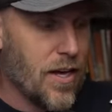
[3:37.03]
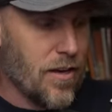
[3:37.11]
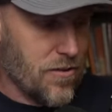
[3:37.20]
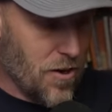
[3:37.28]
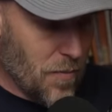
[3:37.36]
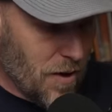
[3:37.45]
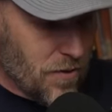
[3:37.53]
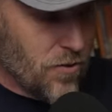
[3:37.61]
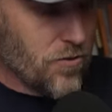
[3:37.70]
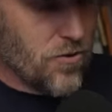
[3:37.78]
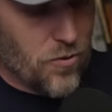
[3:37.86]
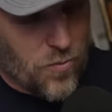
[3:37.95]
Some
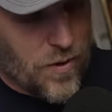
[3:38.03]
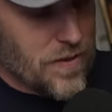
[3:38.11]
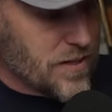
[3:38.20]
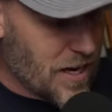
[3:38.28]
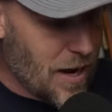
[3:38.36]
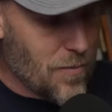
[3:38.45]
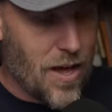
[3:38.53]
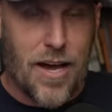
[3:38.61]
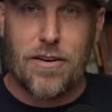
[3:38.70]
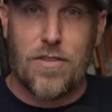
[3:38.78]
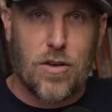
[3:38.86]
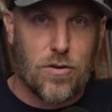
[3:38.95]
others who read the timeline
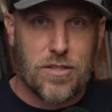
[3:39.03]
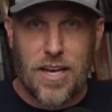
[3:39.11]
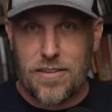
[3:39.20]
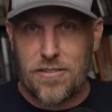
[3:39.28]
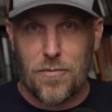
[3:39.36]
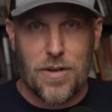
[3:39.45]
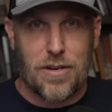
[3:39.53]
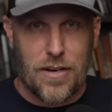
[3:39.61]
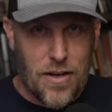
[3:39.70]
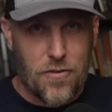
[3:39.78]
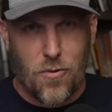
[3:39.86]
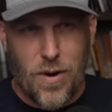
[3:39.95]
of the Old Testament
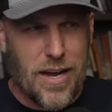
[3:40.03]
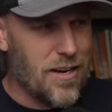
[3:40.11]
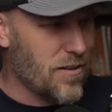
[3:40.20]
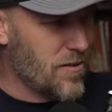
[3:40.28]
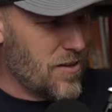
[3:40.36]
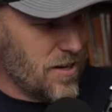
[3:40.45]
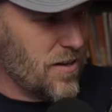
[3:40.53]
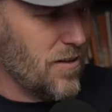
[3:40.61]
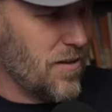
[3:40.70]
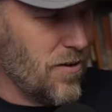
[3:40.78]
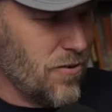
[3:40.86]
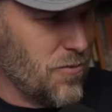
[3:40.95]
another way and see
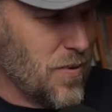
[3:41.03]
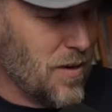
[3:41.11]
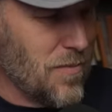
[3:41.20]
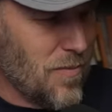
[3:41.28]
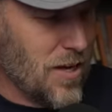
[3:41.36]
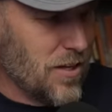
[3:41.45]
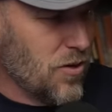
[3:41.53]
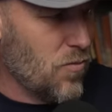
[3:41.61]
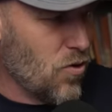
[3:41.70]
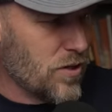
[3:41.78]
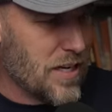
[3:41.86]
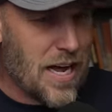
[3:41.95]
there as being maybe a little
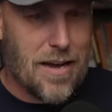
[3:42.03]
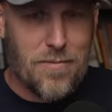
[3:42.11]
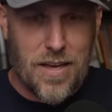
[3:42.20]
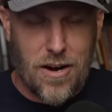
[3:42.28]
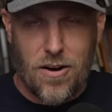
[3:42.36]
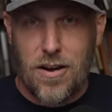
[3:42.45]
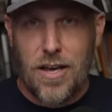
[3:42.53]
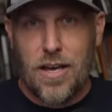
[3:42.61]
more time there